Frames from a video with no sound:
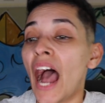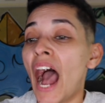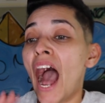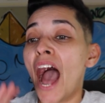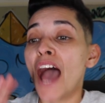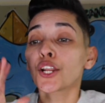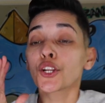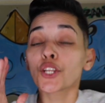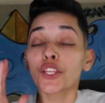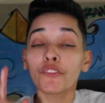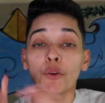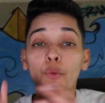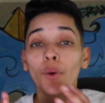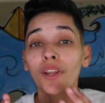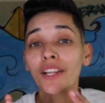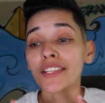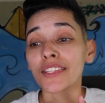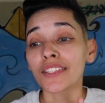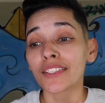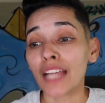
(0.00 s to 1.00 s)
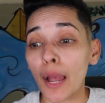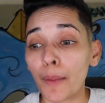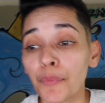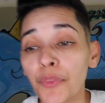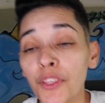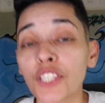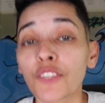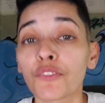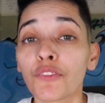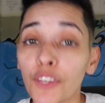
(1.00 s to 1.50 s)
I don't even want to stop
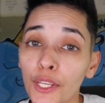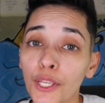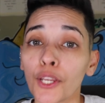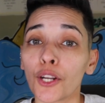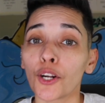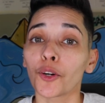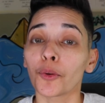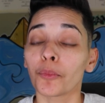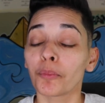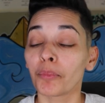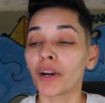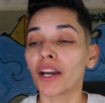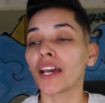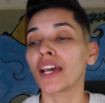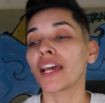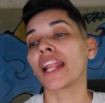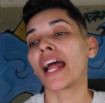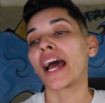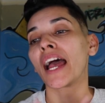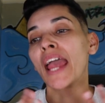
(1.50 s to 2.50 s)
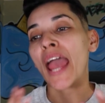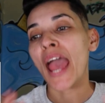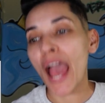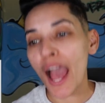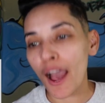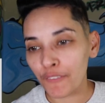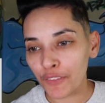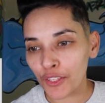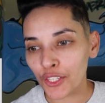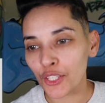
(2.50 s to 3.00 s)
this video, but I
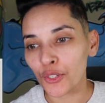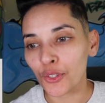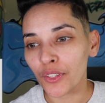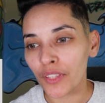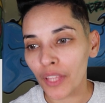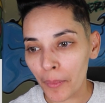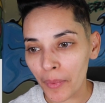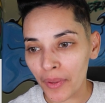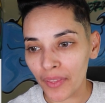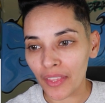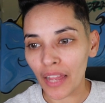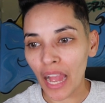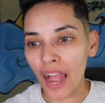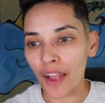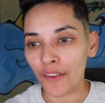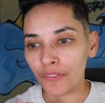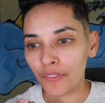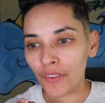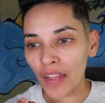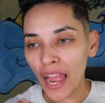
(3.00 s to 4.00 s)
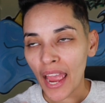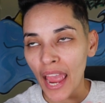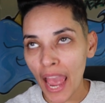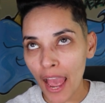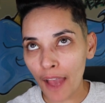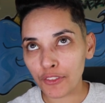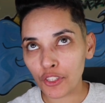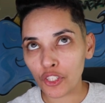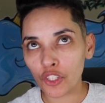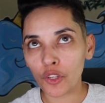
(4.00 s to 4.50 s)
have to. I mean, I
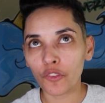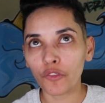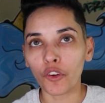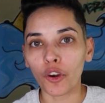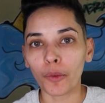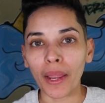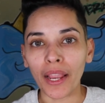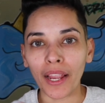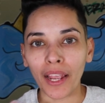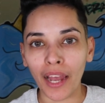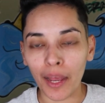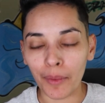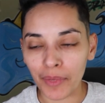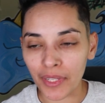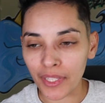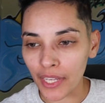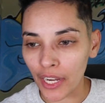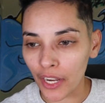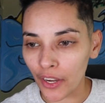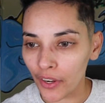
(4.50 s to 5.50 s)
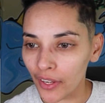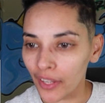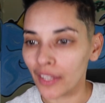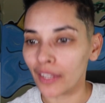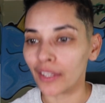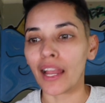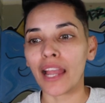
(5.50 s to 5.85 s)
have to for my commentary.